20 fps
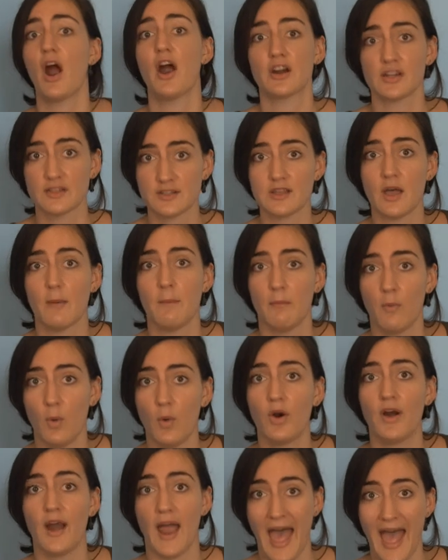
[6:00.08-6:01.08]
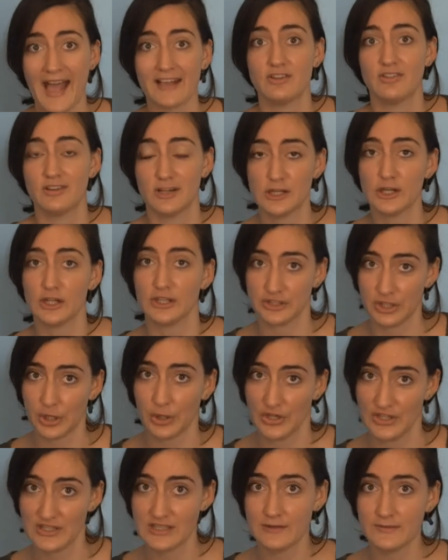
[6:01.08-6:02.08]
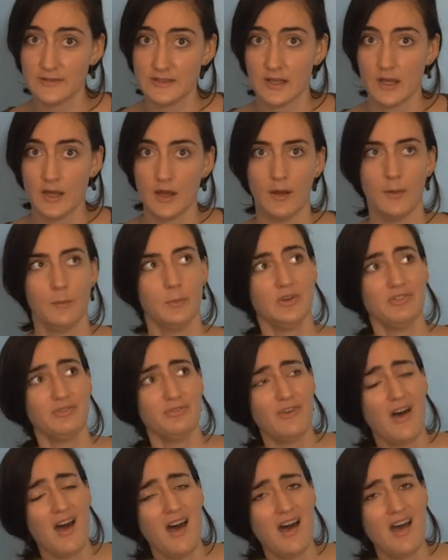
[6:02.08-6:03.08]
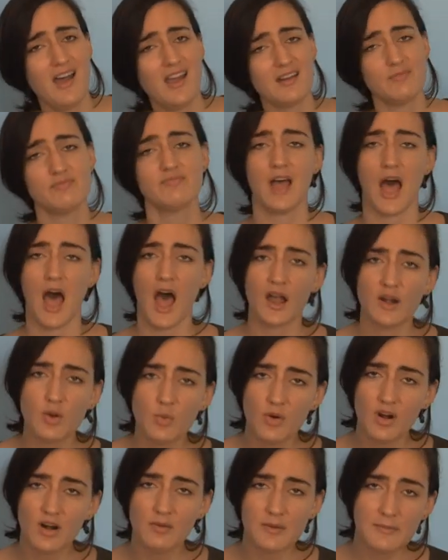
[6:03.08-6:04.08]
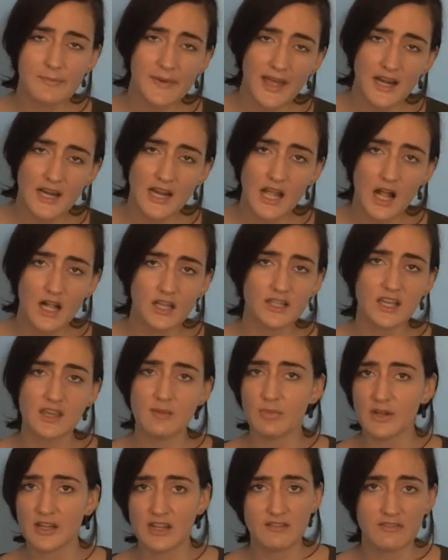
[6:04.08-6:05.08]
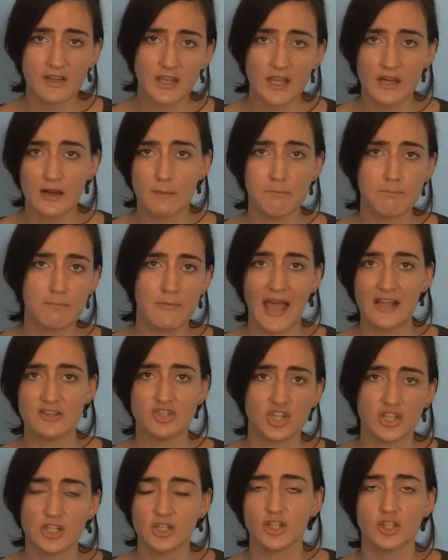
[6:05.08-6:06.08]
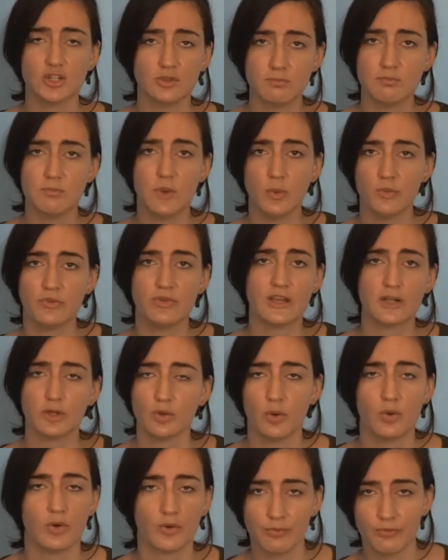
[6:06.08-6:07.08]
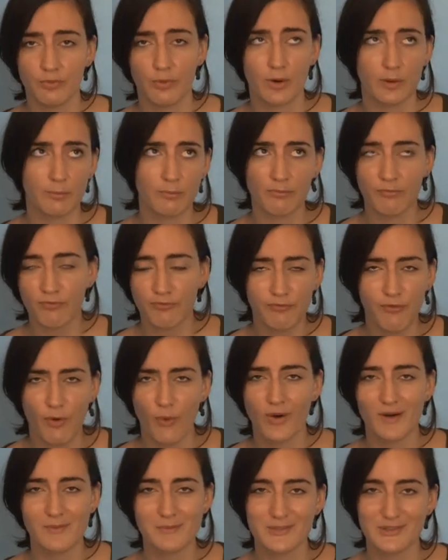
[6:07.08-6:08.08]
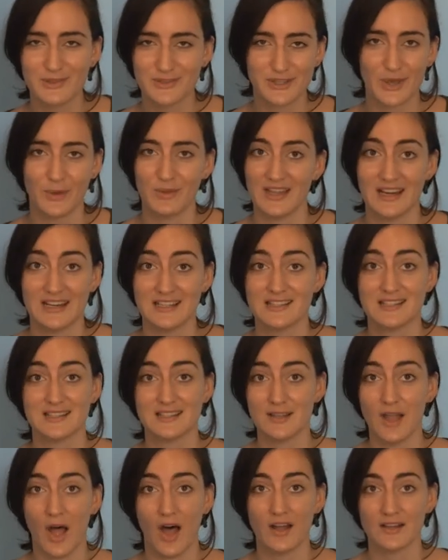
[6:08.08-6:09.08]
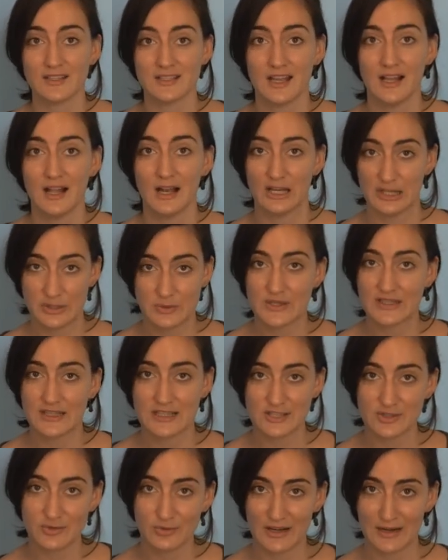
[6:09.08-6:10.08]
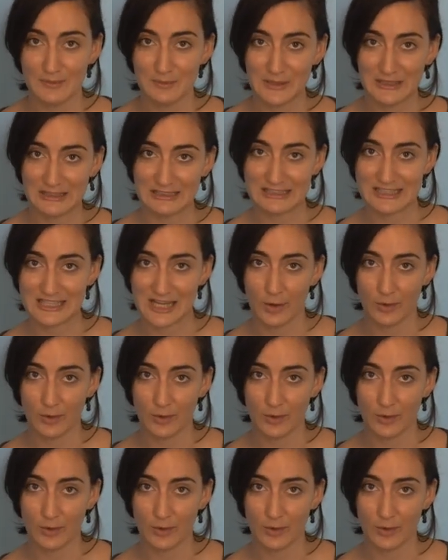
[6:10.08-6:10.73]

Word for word: are some more accurate alternatives. But fine, I don't want to be petty. I'll keep believing in a magical movie chloroform form so that it's not losing its credibility,